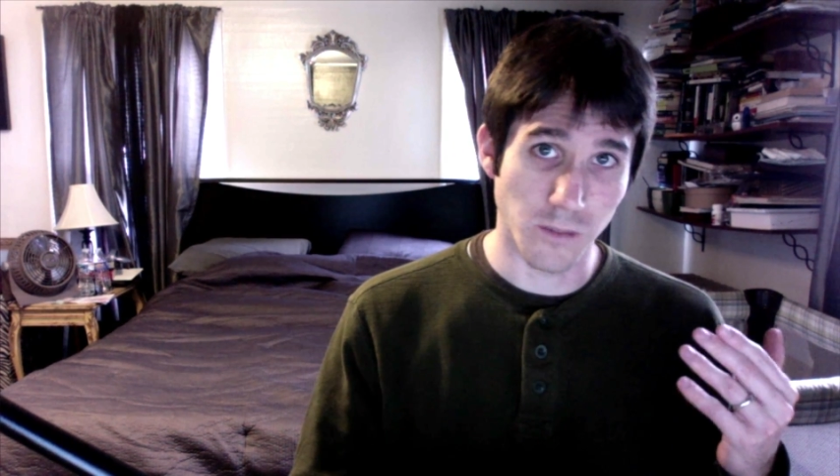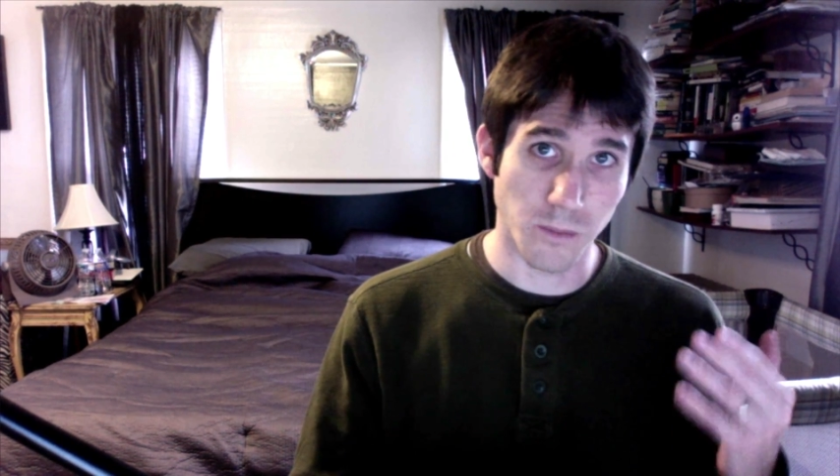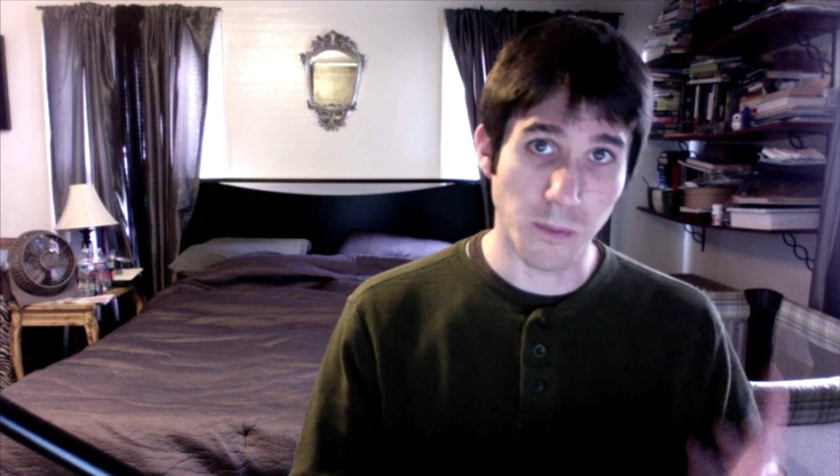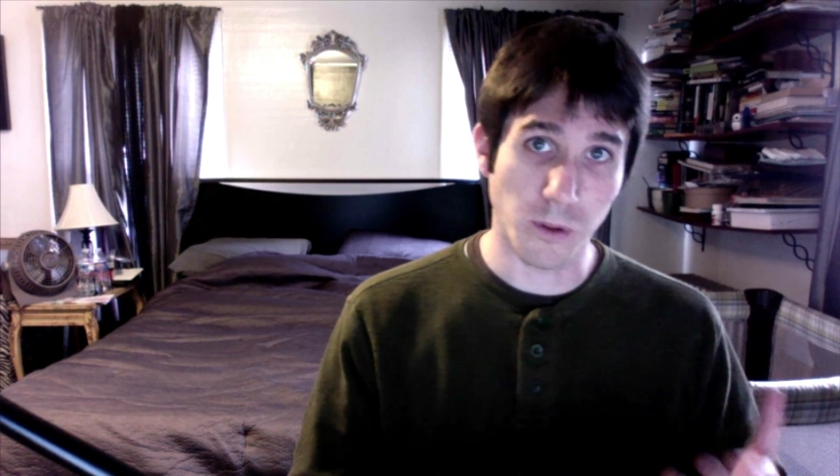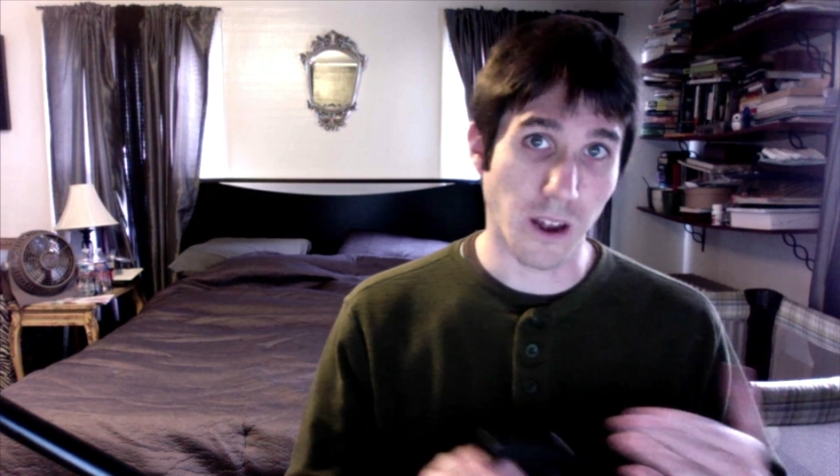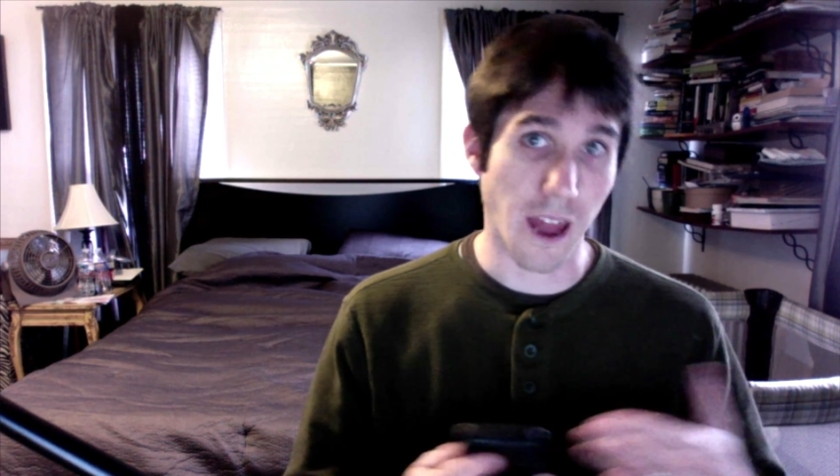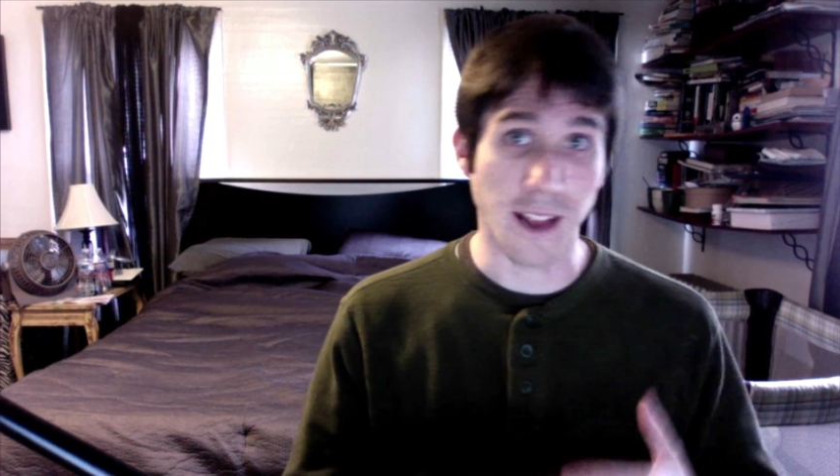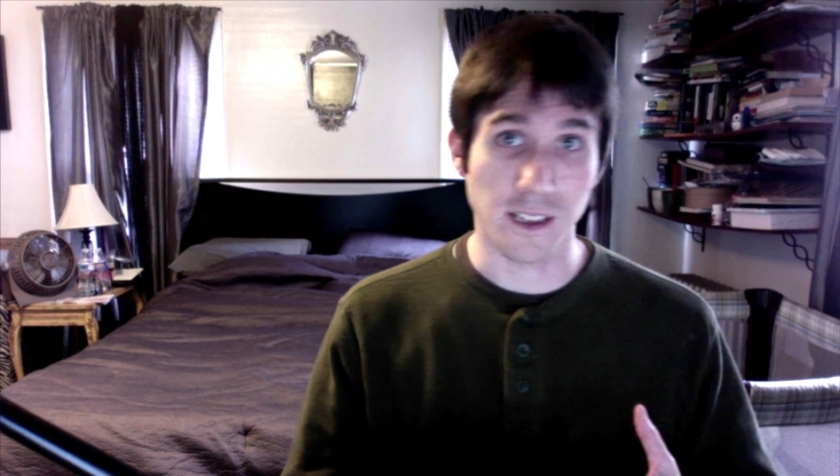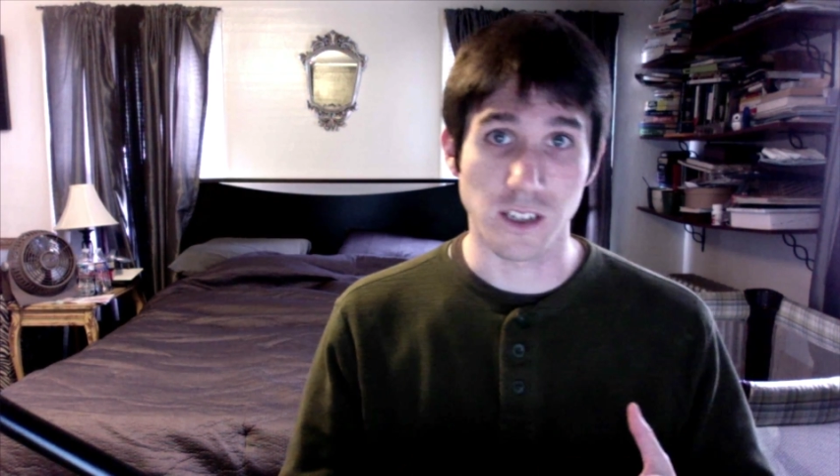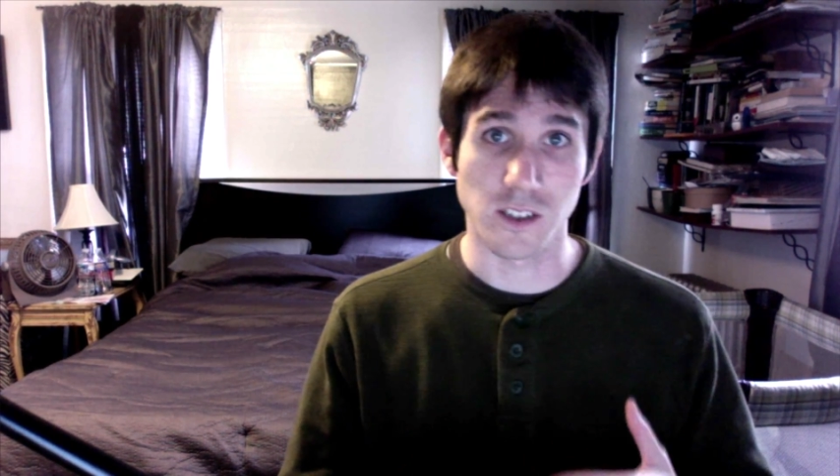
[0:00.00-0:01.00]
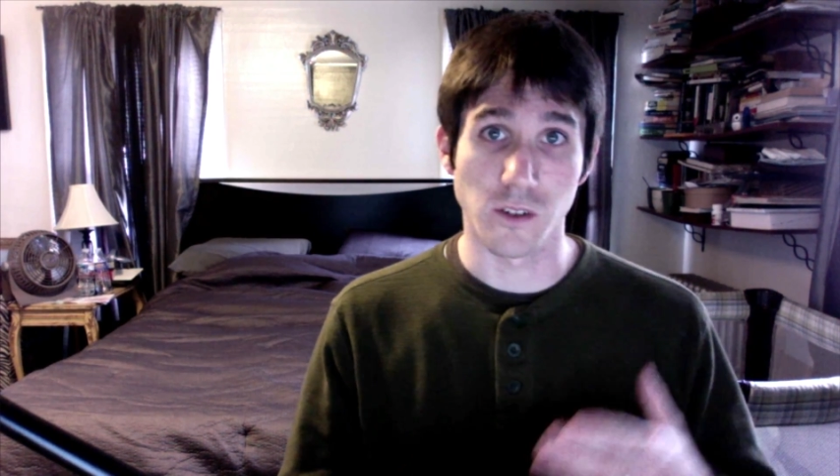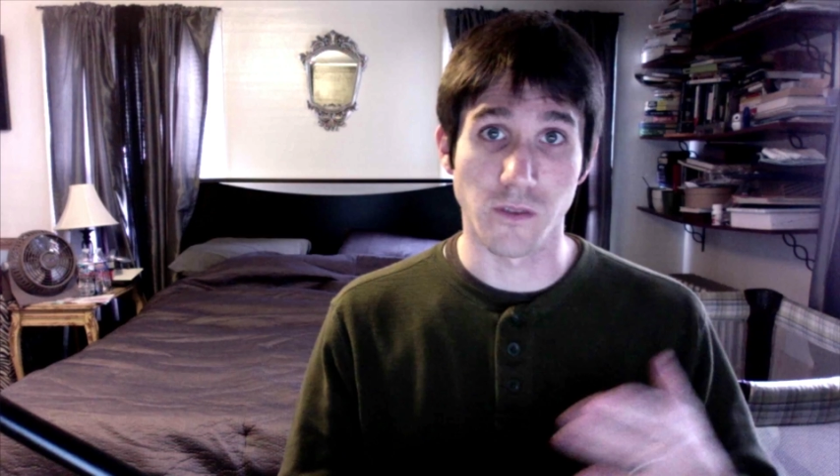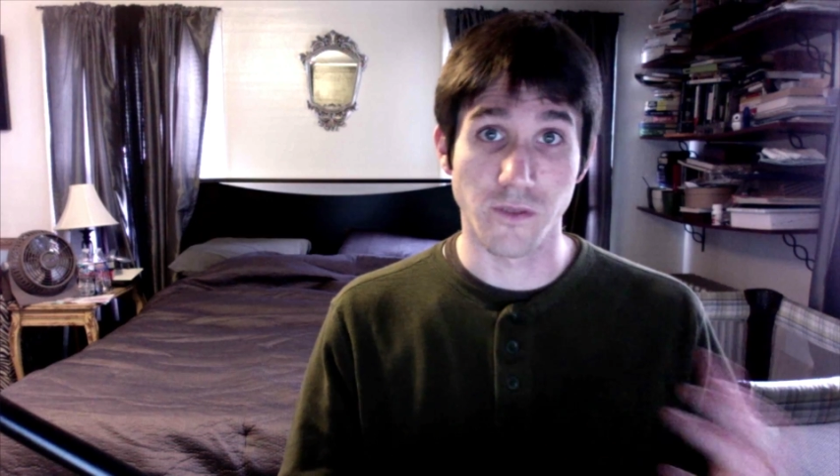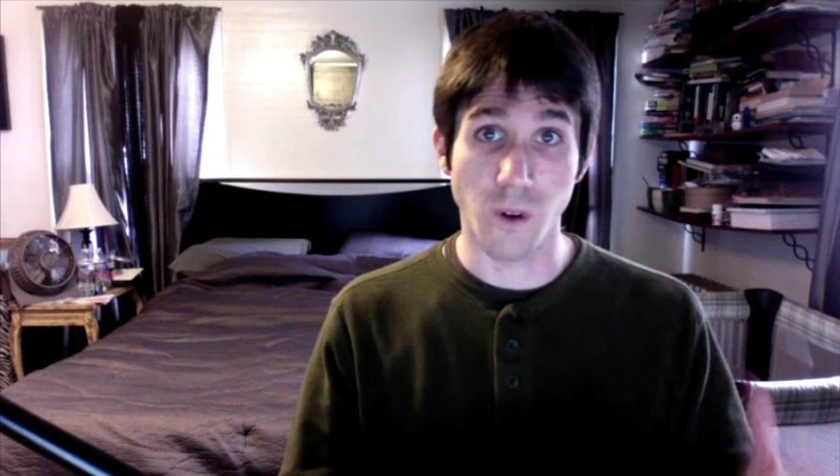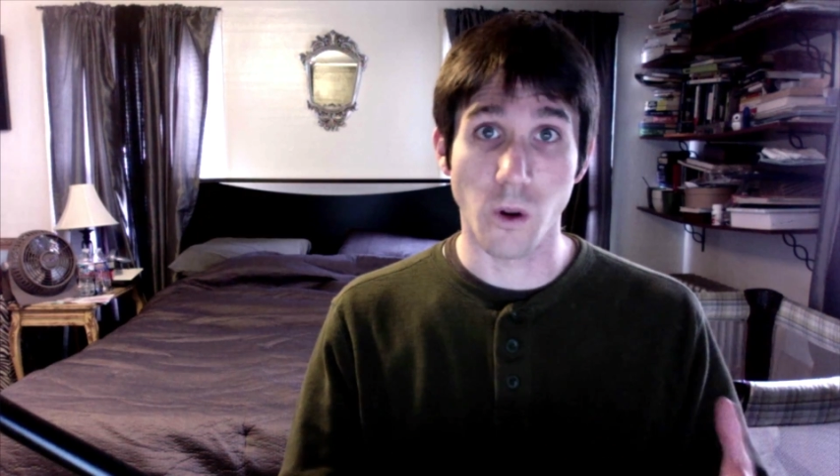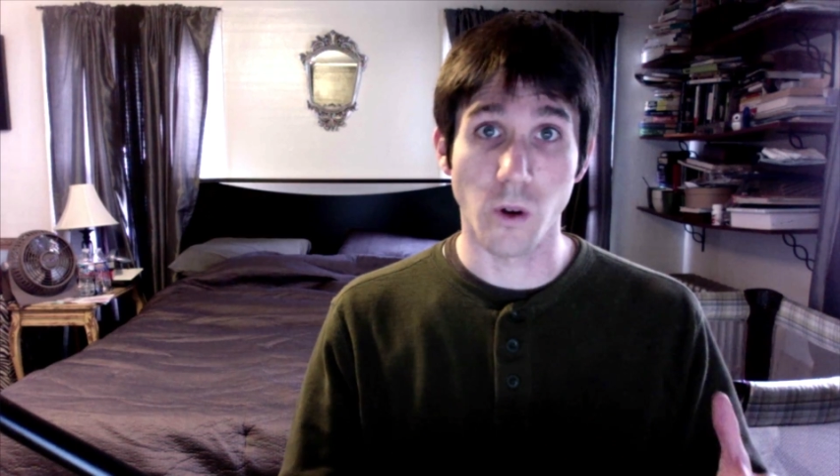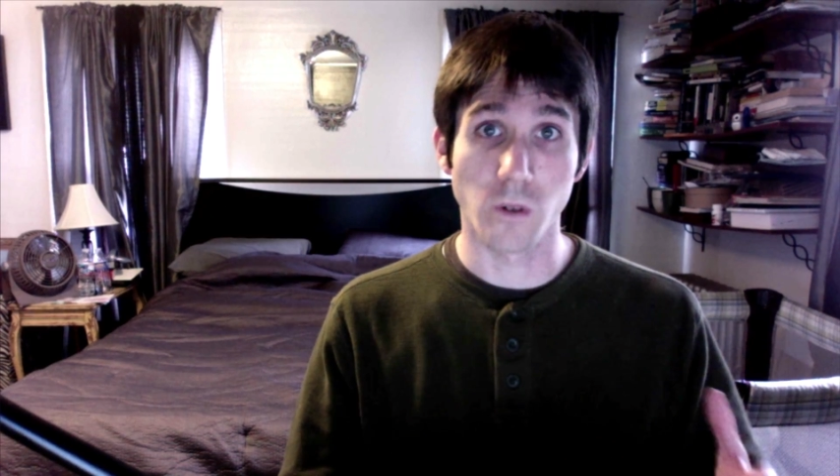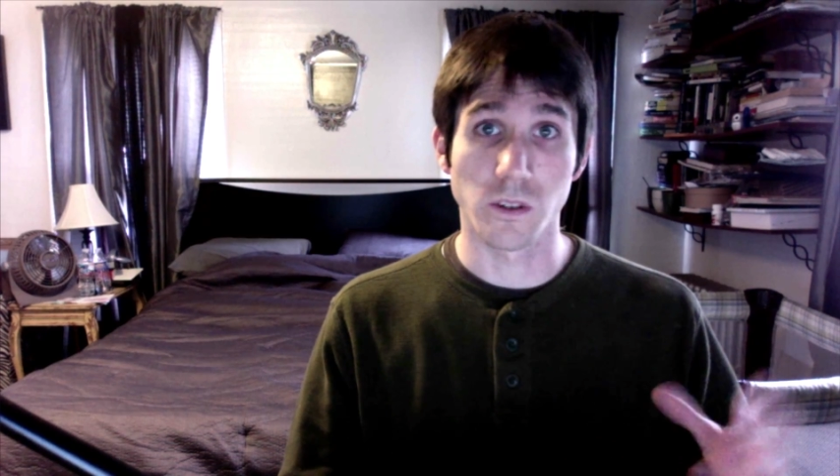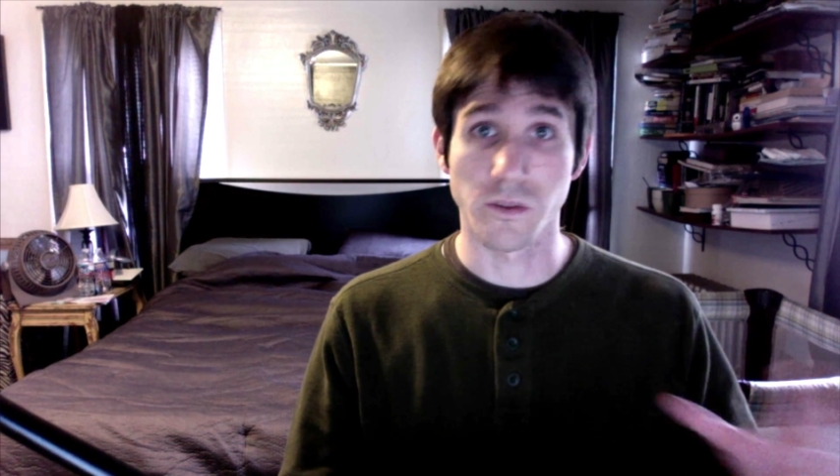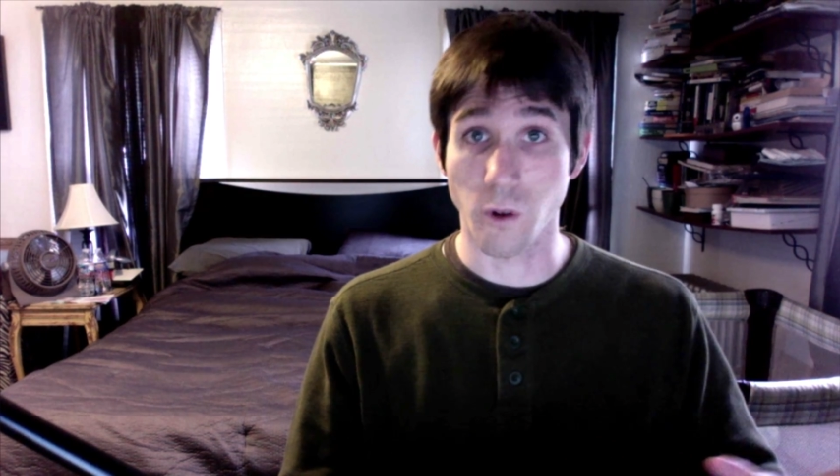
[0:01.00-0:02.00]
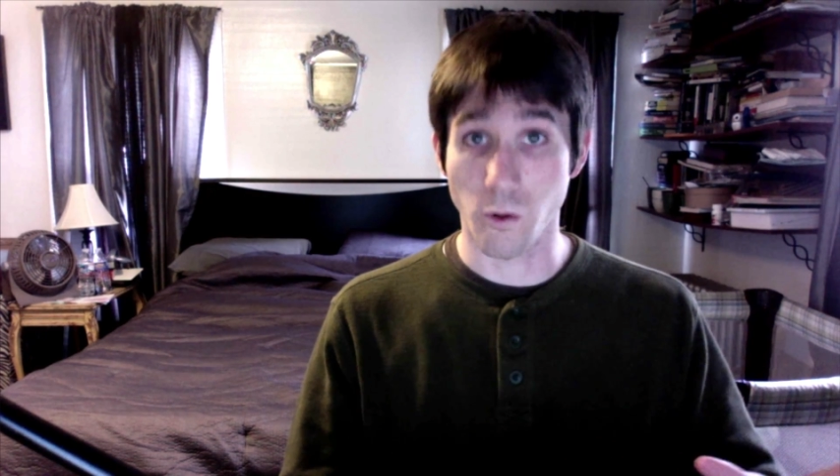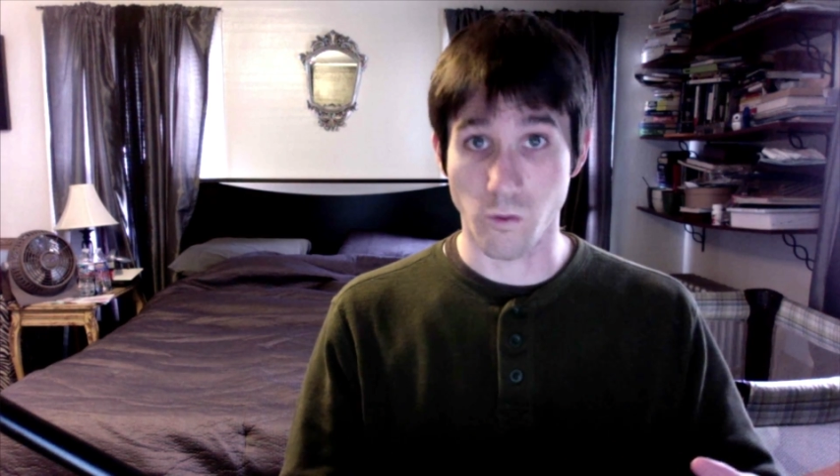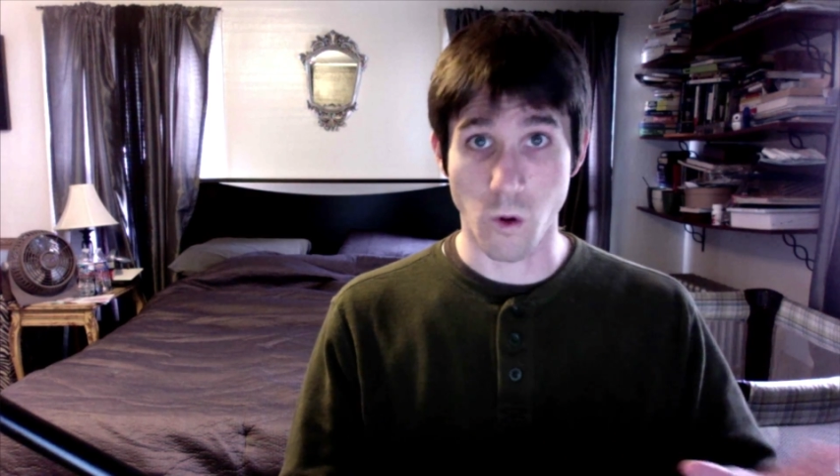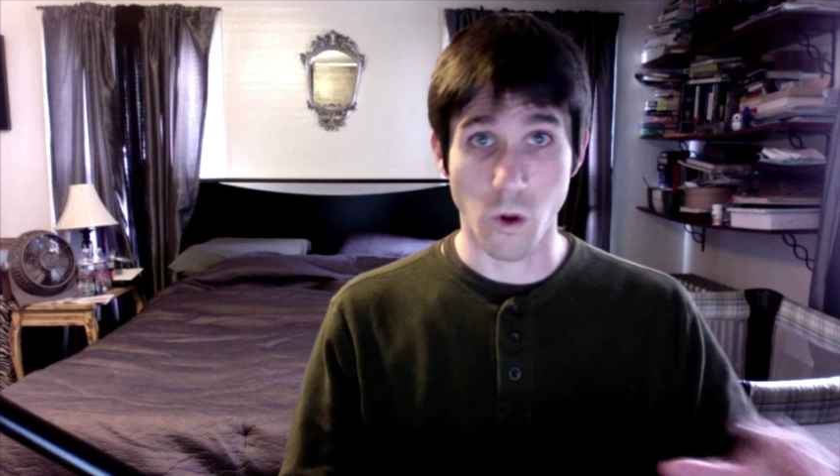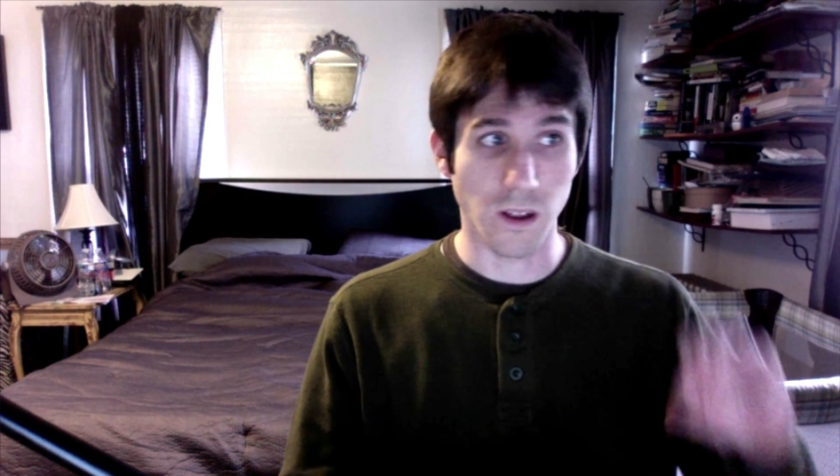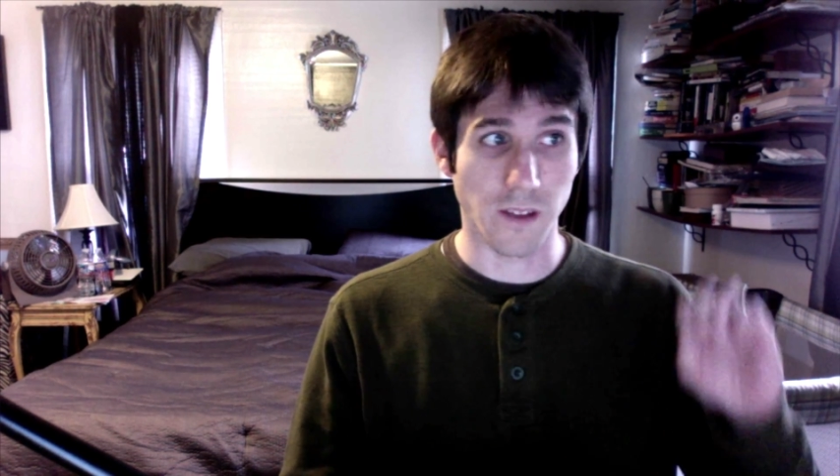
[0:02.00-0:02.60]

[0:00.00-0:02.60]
people can access your photos, your photo roll,